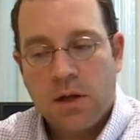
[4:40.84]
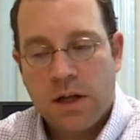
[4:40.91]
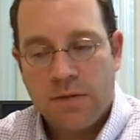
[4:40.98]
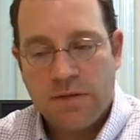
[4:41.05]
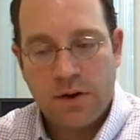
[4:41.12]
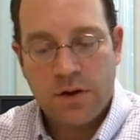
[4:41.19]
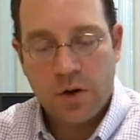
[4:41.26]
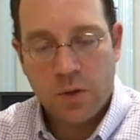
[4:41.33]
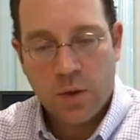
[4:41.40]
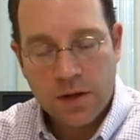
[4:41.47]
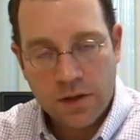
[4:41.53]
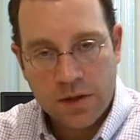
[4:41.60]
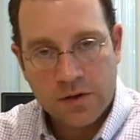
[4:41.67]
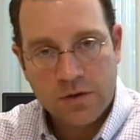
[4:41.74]
if they're
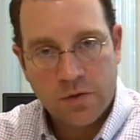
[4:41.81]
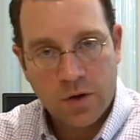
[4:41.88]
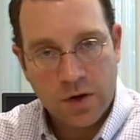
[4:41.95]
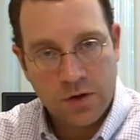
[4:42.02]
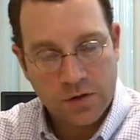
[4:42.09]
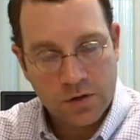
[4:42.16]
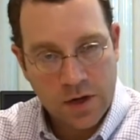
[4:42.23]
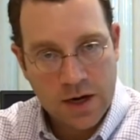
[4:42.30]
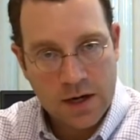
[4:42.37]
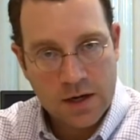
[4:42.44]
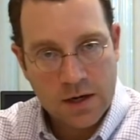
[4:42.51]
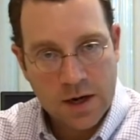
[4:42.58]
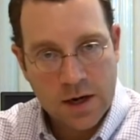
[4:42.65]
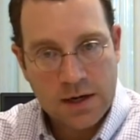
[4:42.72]
doing things for your
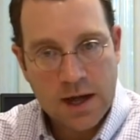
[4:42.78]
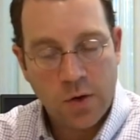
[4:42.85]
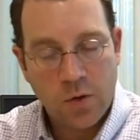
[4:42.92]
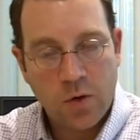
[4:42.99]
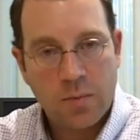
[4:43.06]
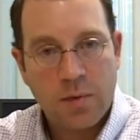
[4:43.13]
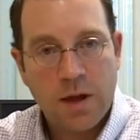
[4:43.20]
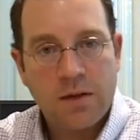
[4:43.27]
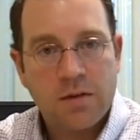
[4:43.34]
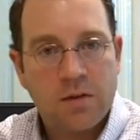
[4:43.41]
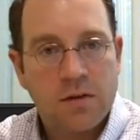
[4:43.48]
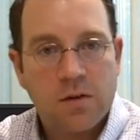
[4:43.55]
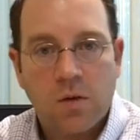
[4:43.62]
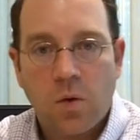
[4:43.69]
site on an ongoing
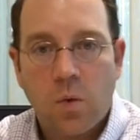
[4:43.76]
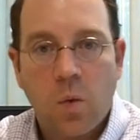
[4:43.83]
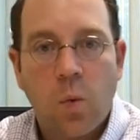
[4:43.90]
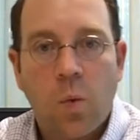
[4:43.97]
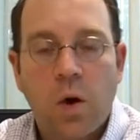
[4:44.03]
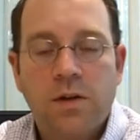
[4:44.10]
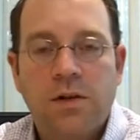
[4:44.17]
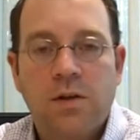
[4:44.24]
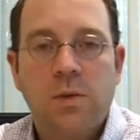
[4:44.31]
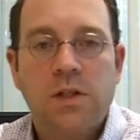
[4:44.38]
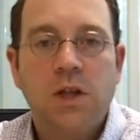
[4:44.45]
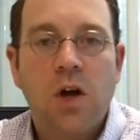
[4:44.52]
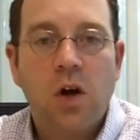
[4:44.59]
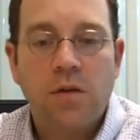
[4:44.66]
basis, what's the
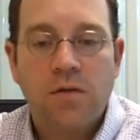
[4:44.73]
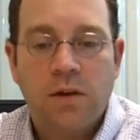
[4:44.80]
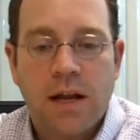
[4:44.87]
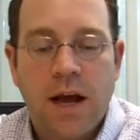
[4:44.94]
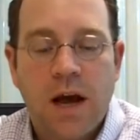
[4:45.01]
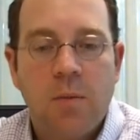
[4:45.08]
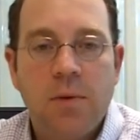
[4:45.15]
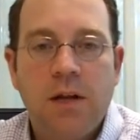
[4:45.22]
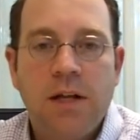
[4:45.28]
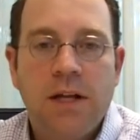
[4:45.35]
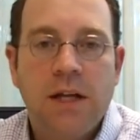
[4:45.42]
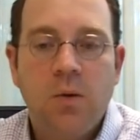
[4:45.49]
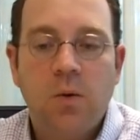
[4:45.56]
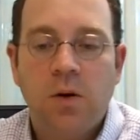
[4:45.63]
result of it? How many
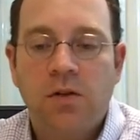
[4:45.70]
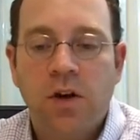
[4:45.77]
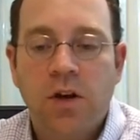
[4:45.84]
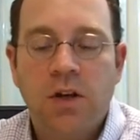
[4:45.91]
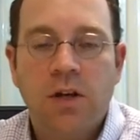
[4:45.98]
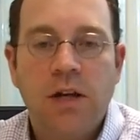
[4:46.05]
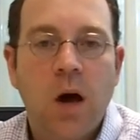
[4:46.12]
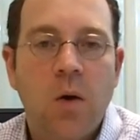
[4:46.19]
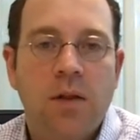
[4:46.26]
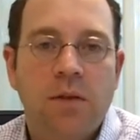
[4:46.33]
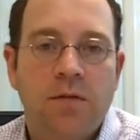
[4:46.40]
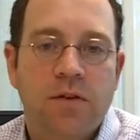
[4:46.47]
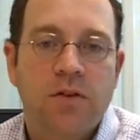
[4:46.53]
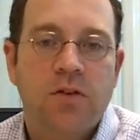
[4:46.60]
keywords are you now on
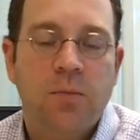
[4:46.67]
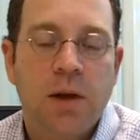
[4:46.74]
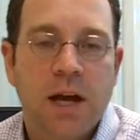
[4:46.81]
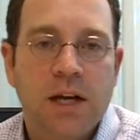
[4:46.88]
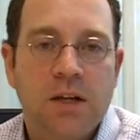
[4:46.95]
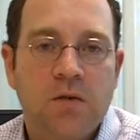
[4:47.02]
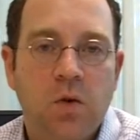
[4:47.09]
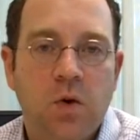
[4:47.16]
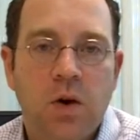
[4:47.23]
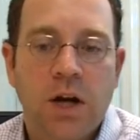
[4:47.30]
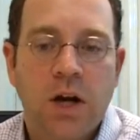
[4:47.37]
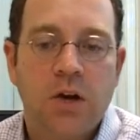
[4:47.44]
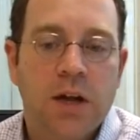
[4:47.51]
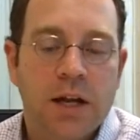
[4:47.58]
the first page for,
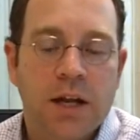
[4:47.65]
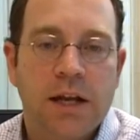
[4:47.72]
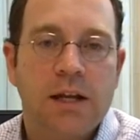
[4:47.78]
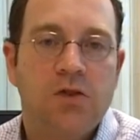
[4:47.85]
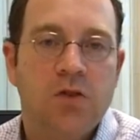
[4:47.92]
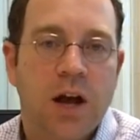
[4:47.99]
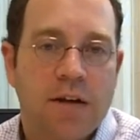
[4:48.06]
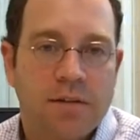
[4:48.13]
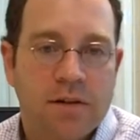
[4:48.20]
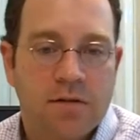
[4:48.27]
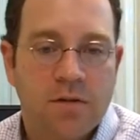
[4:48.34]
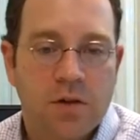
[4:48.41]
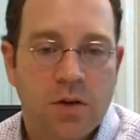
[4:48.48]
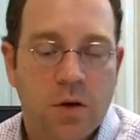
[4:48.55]
and are you getting any
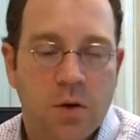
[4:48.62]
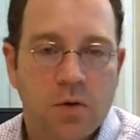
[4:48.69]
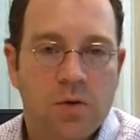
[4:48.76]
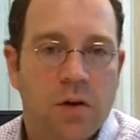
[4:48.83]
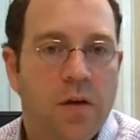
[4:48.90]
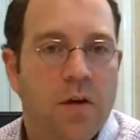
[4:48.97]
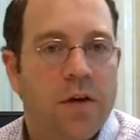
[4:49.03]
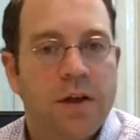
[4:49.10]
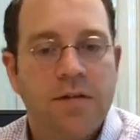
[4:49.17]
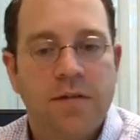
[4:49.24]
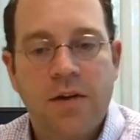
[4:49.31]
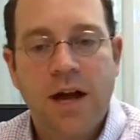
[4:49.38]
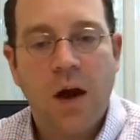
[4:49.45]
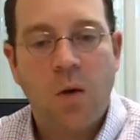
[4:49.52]
traffic for those? If
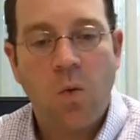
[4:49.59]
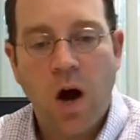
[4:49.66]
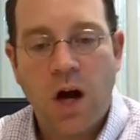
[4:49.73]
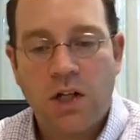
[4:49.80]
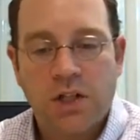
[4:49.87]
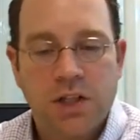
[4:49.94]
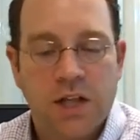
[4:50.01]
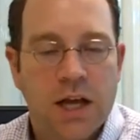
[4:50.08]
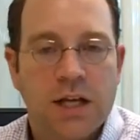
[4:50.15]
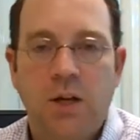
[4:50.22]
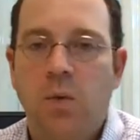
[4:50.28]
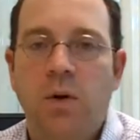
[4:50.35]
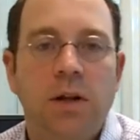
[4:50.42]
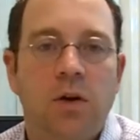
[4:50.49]
you're not watching that,
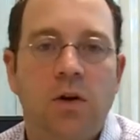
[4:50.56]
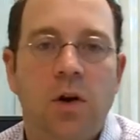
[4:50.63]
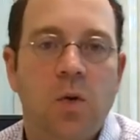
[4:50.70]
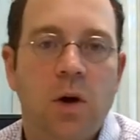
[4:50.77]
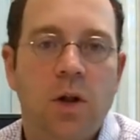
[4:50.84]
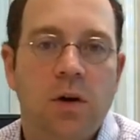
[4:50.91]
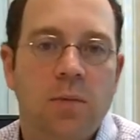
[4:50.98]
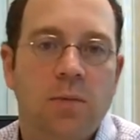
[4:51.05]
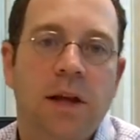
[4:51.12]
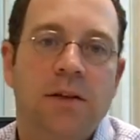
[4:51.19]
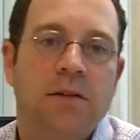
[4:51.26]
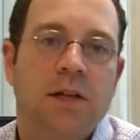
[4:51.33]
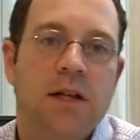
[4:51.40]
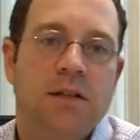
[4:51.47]
you really don't know whether it
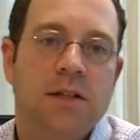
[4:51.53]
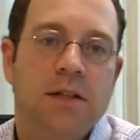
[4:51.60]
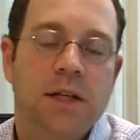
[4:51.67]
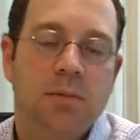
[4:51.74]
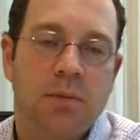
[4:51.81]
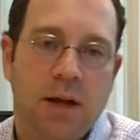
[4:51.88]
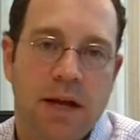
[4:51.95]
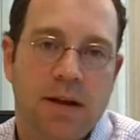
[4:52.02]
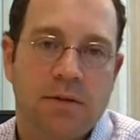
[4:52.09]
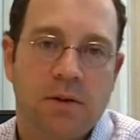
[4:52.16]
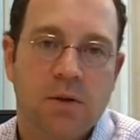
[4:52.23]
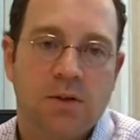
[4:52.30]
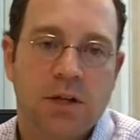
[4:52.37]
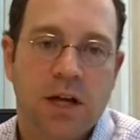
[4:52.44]
makes sense to keep paying for
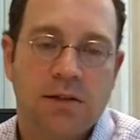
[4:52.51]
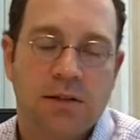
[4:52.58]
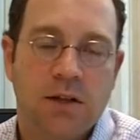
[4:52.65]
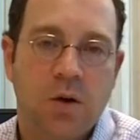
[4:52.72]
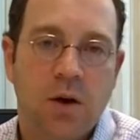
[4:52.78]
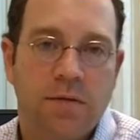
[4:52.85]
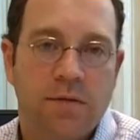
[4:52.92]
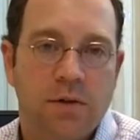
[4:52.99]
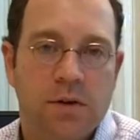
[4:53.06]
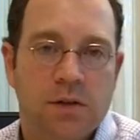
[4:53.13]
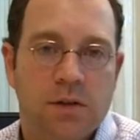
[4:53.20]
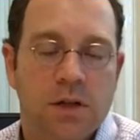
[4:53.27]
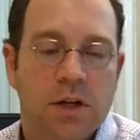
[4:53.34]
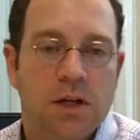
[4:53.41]
those SEO
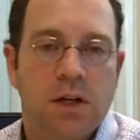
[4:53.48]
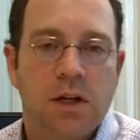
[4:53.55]
efforts.